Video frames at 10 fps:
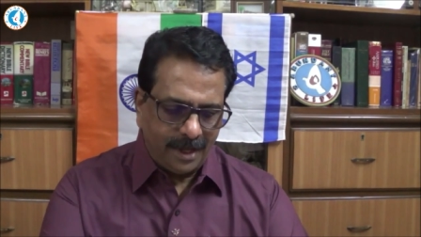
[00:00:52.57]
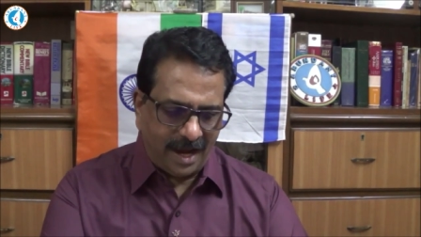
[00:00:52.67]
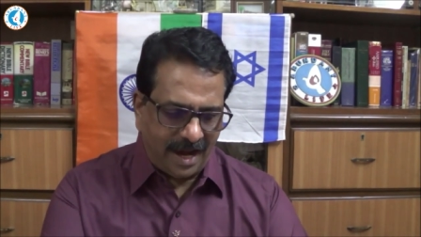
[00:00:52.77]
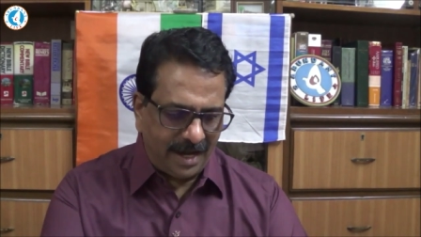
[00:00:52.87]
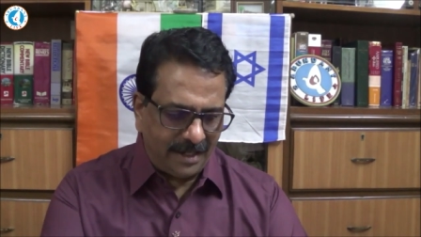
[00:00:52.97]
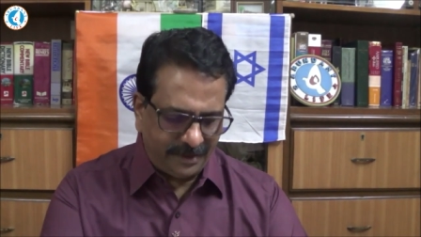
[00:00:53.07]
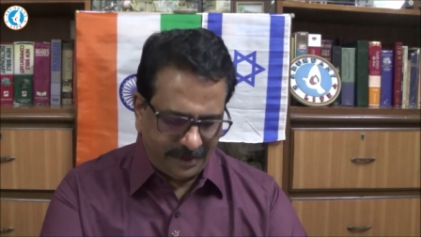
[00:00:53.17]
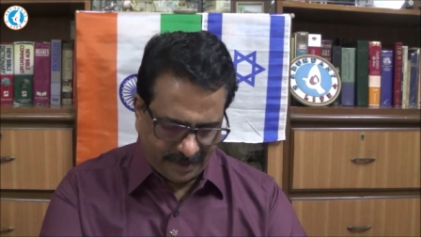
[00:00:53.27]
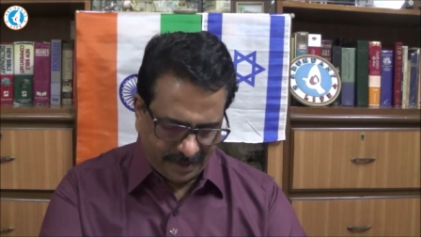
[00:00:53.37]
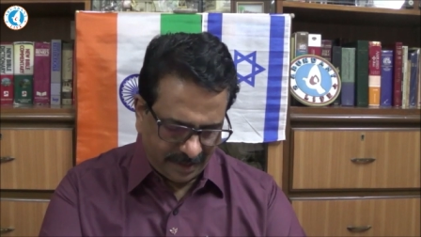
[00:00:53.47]
And,
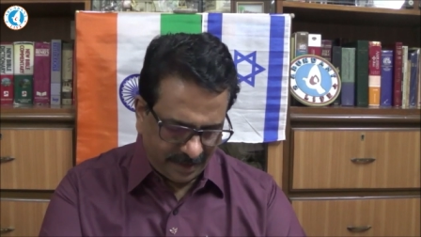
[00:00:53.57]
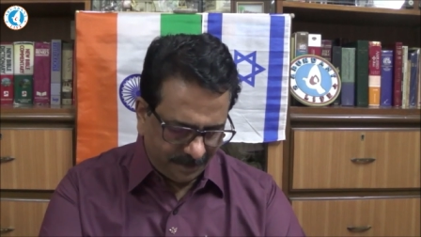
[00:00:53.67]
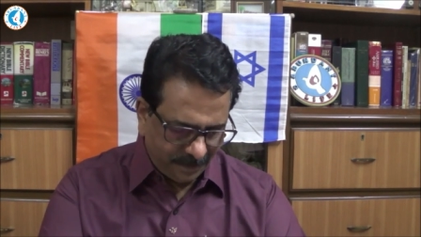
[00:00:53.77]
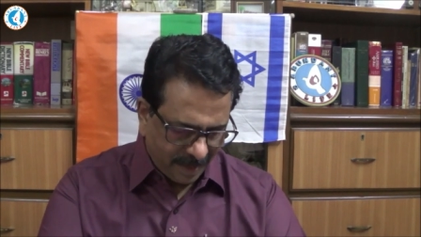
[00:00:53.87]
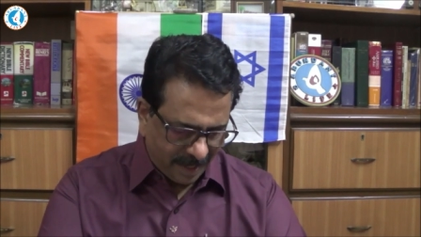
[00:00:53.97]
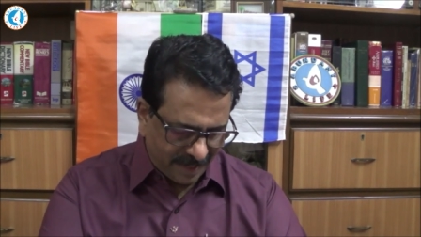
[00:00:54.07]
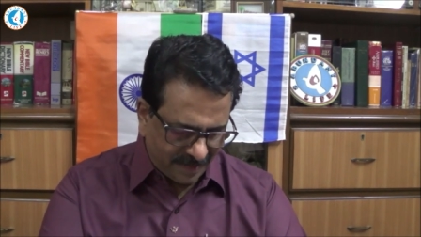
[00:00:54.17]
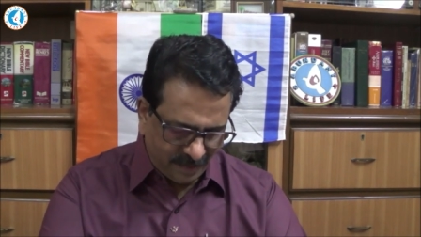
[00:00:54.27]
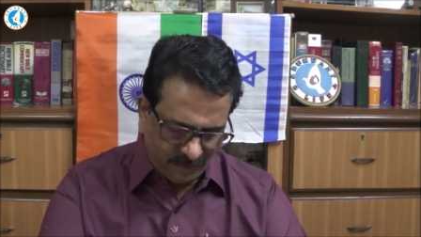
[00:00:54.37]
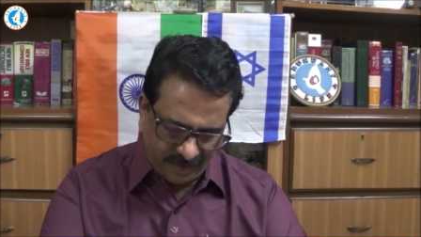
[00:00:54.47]
uh, and
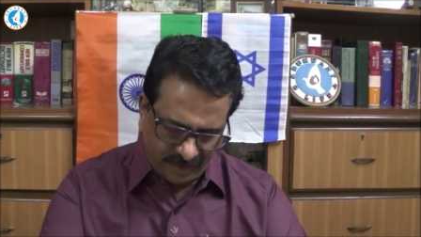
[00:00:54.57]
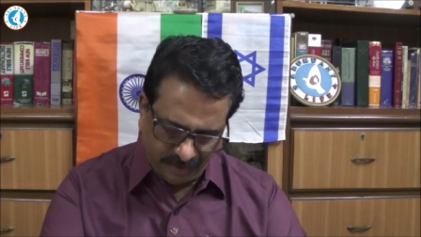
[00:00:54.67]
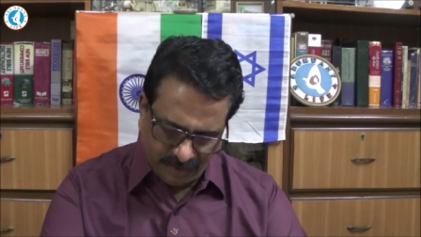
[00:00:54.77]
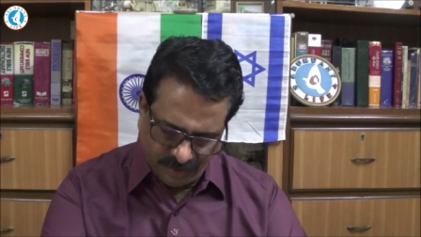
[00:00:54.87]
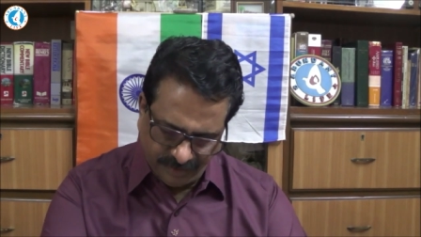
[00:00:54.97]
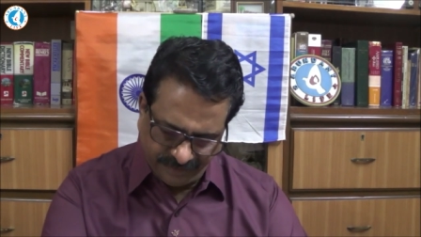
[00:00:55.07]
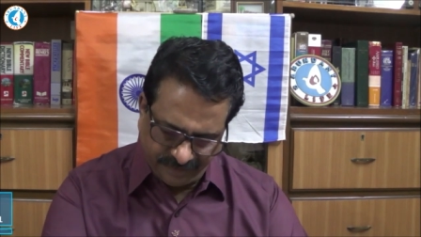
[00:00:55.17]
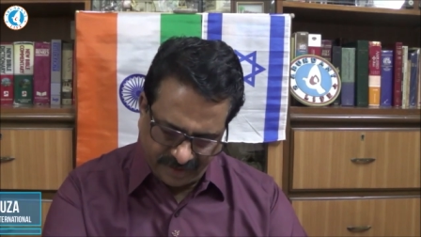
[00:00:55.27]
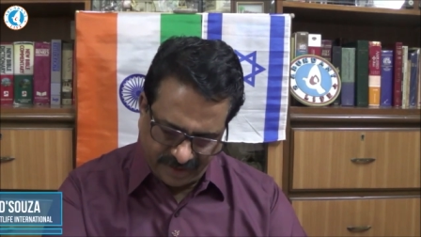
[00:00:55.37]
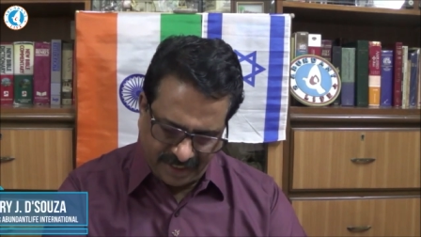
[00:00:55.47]
then we will
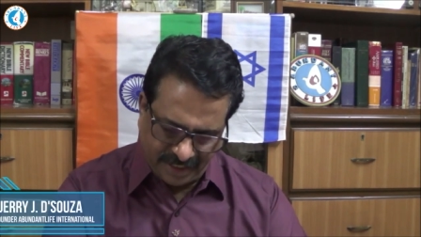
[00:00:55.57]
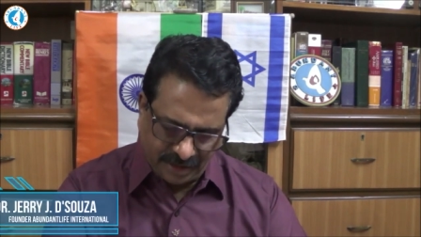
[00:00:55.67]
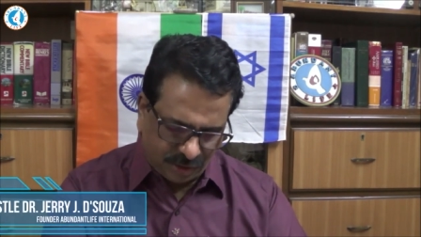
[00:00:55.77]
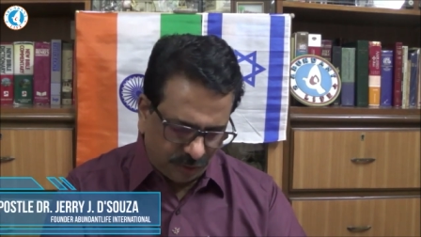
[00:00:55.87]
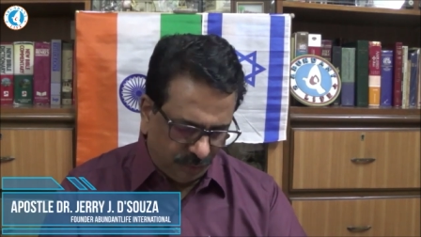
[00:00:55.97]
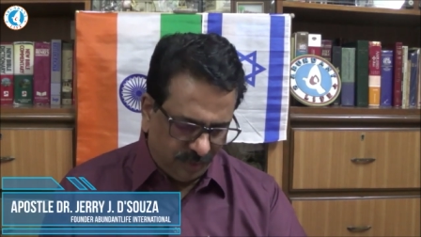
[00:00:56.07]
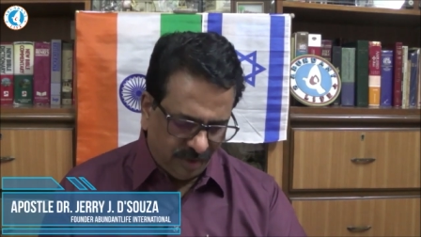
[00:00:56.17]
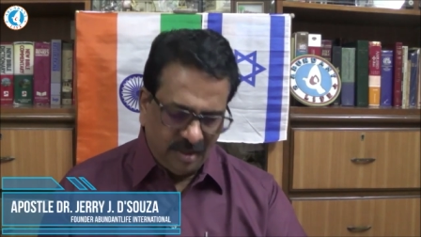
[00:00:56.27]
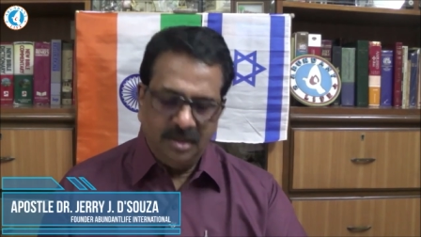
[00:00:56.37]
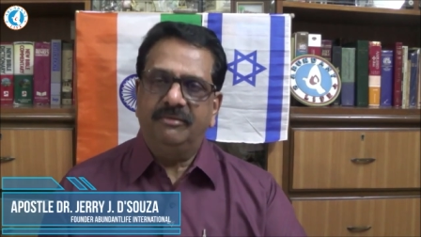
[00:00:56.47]
move into
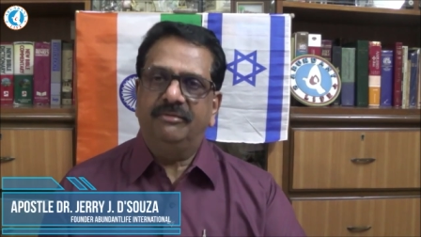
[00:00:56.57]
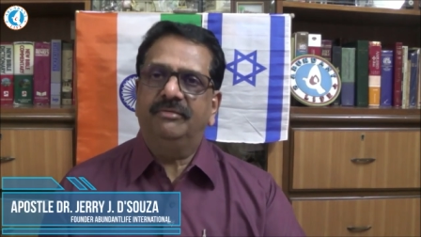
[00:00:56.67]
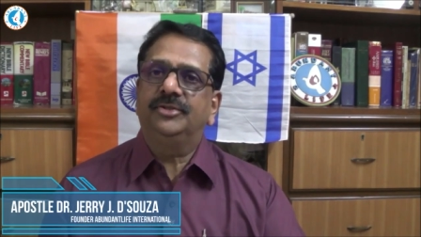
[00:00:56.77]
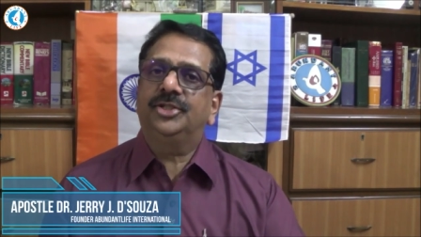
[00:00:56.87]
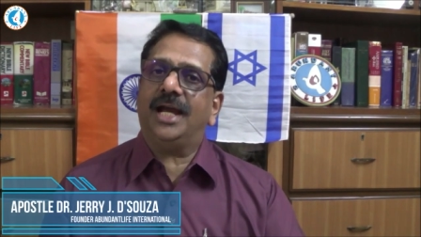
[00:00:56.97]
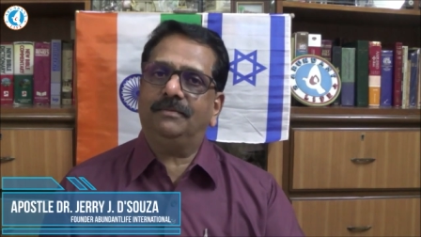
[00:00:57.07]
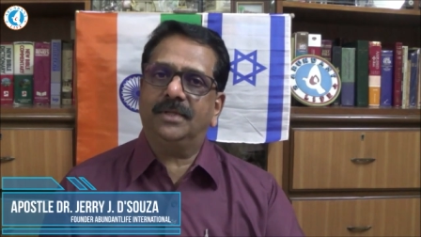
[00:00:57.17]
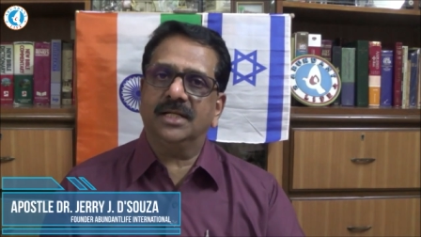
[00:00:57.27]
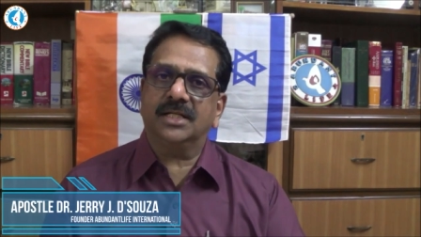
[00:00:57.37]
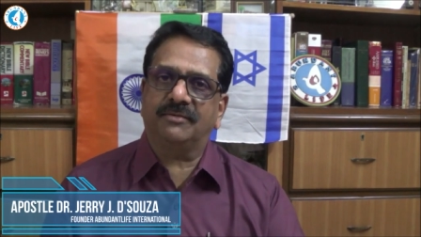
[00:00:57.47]

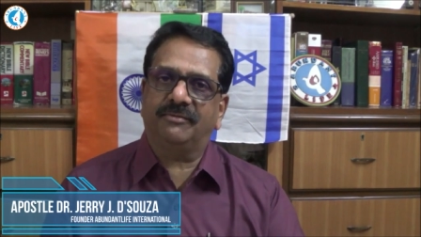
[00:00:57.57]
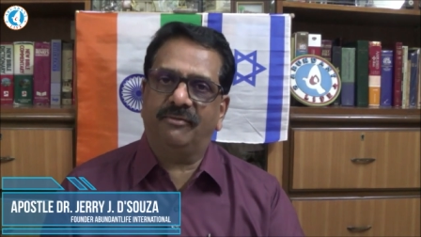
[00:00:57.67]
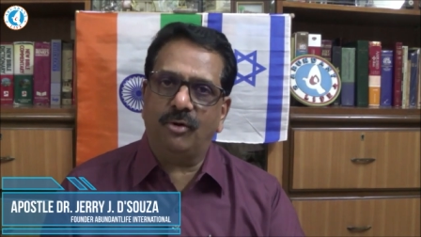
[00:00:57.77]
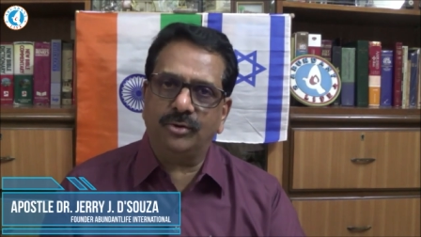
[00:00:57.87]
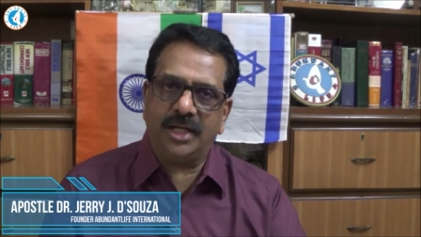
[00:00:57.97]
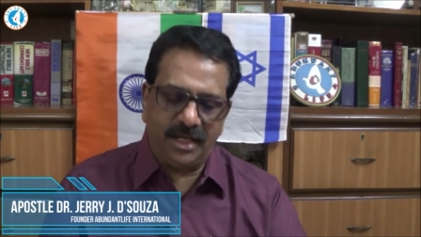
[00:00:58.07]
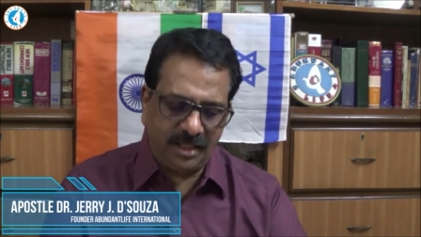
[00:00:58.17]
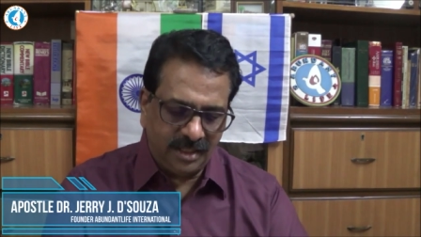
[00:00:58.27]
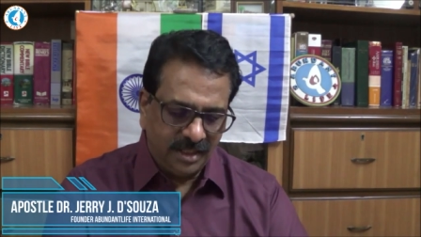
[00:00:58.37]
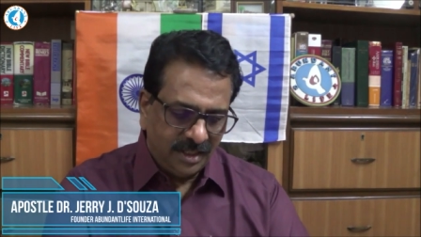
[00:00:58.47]
chapters
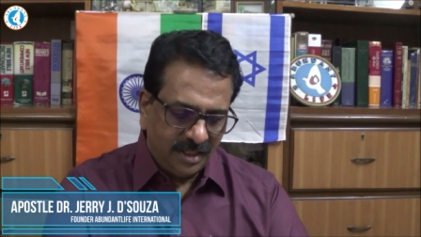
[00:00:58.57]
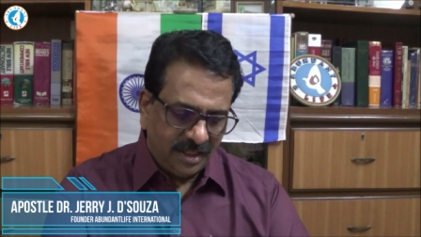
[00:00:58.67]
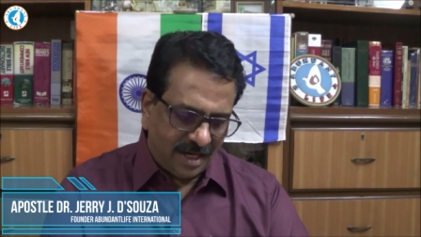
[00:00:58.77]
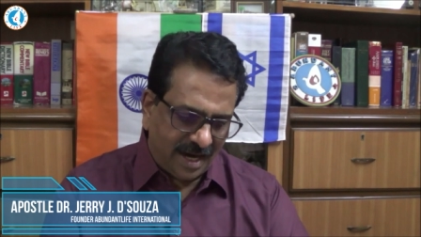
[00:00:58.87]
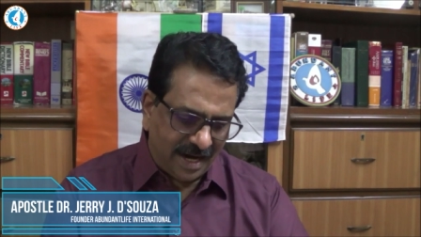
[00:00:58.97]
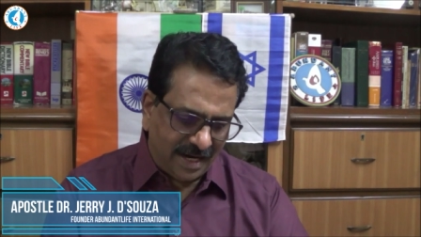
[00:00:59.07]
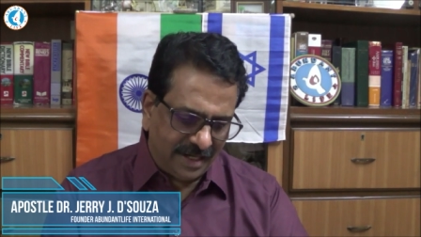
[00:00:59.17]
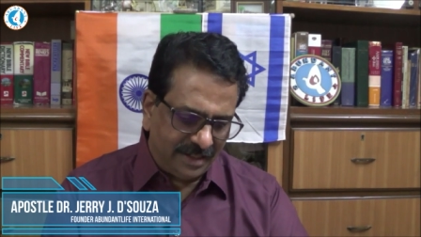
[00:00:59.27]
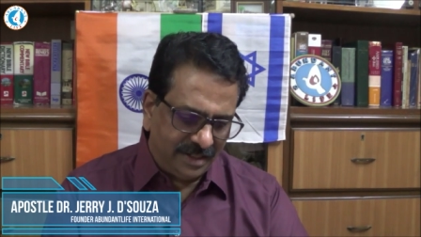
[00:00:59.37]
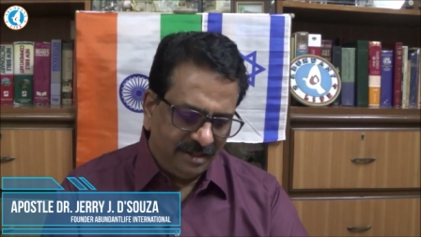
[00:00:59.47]
14
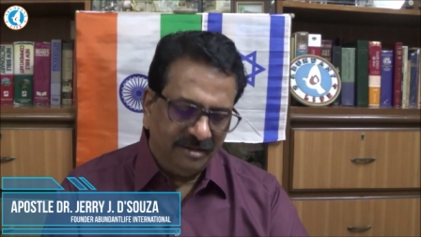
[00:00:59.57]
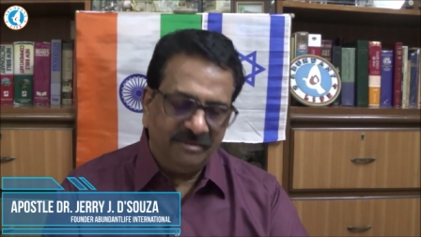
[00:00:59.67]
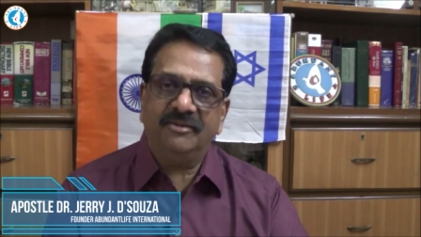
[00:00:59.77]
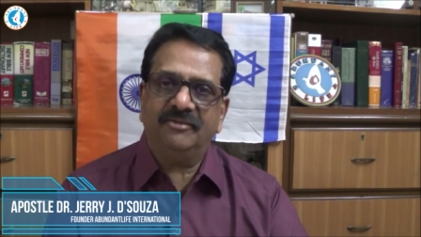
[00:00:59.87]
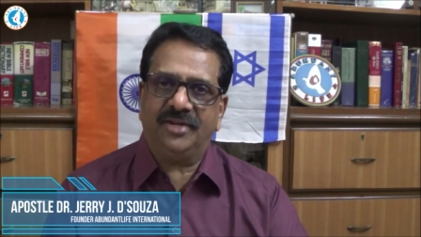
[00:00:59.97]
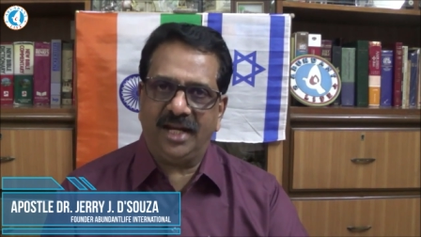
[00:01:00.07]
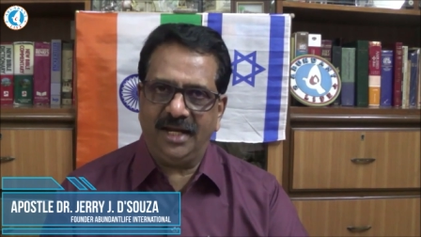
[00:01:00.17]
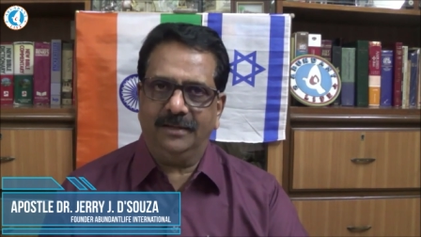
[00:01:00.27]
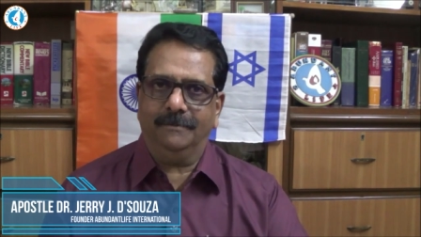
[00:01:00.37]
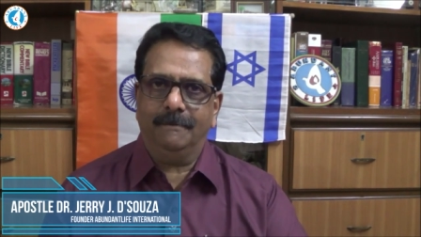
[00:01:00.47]
and
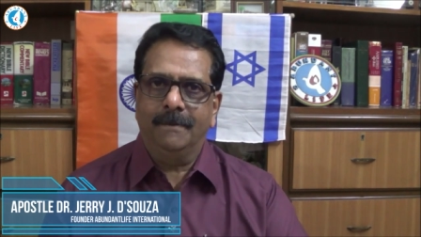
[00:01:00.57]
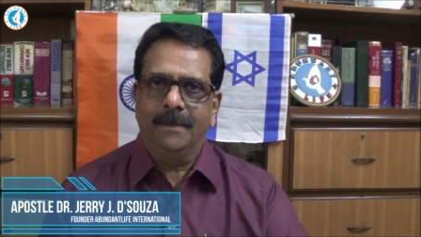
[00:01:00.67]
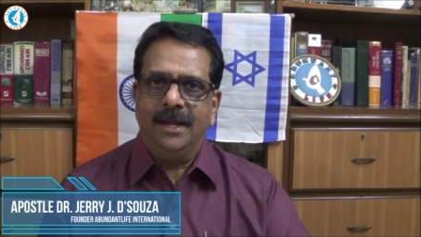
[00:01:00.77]
15.